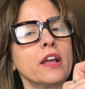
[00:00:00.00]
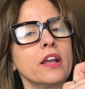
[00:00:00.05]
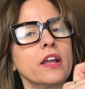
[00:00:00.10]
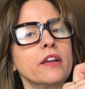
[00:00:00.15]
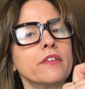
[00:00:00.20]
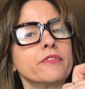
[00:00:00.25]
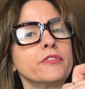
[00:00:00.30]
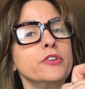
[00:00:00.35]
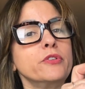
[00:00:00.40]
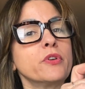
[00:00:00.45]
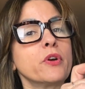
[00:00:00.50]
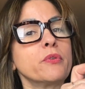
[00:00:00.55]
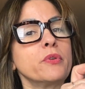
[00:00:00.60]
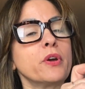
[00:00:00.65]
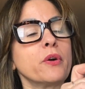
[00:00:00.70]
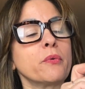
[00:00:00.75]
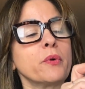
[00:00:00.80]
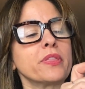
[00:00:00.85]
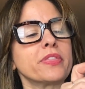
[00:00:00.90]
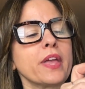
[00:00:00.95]
If you don't
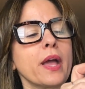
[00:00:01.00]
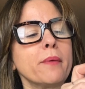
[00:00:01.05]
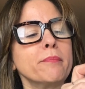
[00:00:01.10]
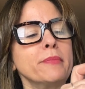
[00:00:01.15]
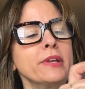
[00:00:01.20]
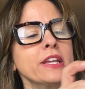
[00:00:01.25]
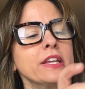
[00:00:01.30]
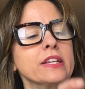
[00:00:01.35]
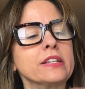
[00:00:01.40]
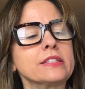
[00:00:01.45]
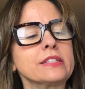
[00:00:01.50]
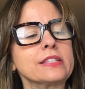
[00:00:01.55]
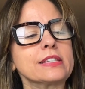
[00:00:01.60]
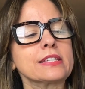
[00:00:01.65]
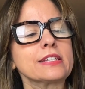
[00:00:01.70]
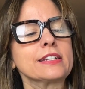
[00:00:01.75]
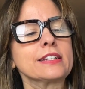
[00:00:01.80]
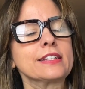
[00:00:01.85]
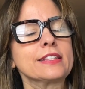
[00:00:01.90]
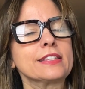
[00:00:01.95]
know what that
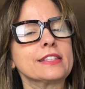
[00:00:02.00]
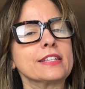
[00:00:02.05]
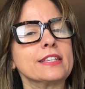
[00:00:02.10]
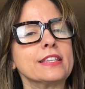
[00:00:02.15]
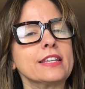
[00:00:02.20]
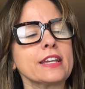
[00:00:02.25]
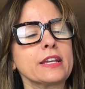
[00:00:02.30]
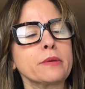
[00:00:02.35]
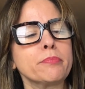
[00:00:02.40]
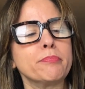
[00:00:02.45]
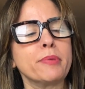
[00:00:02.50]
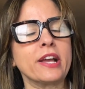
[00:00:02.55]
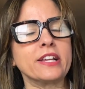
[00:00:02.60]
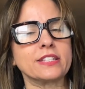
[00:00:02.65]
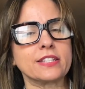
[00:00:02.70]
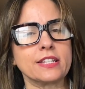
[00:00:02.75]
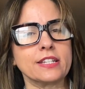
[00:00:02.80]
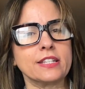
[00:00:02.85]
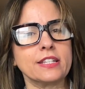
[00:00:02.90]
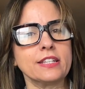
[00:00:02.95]
means, the nick
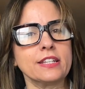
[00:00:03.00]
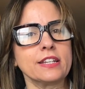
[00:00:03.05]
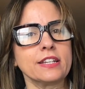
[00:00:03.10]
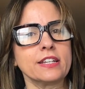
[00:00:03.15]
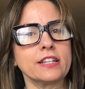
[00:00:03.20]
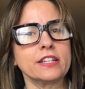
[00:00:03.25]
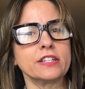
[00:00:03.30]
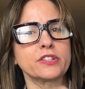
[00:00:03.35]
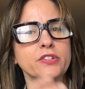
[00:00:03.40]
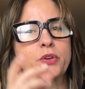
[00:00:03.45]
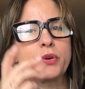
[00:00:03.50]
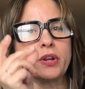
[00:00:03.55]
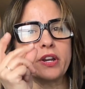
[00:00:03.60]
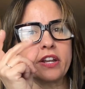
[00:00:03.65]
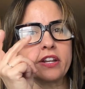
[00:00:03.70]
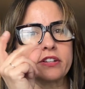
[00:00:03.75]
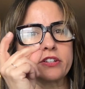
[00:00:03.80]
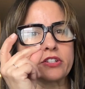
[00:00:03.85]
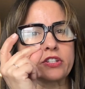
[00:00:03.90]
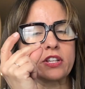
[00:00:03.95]
button is going
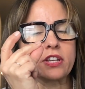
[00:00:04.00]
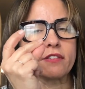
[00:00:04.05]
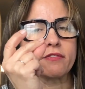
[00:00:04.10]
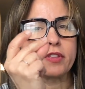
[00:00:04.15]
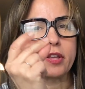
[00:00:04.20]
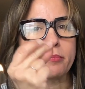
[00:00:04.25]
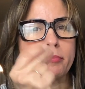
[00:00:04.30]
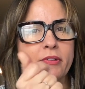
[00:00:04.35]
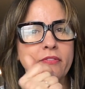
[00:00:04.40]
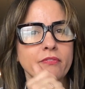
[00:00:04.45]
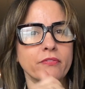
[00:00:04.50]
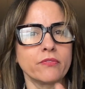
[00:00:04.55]
to just give them